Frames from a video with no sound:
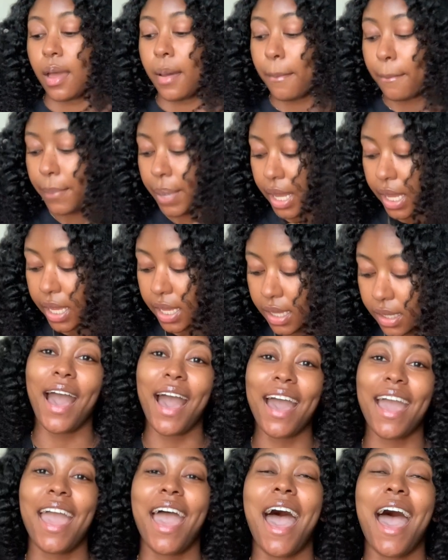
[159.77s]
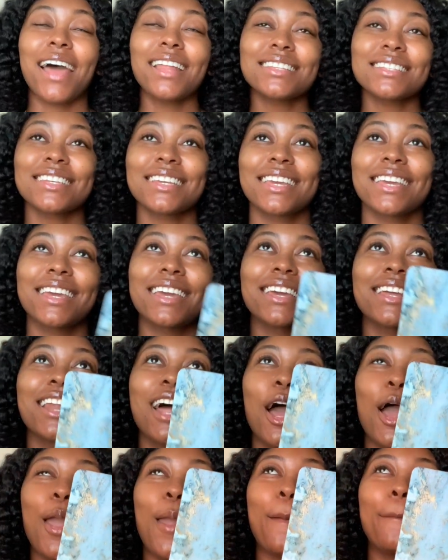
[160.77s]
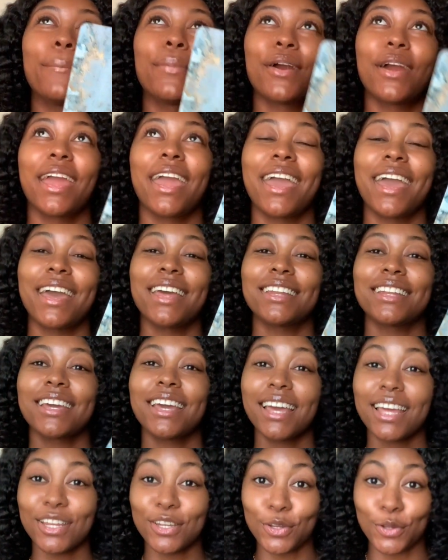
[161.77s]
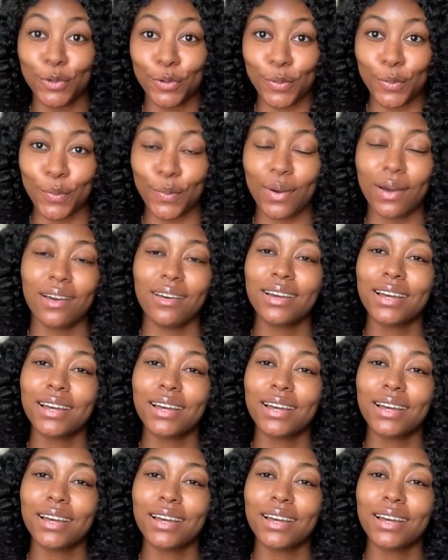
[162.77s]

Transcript: But I had to get a brand new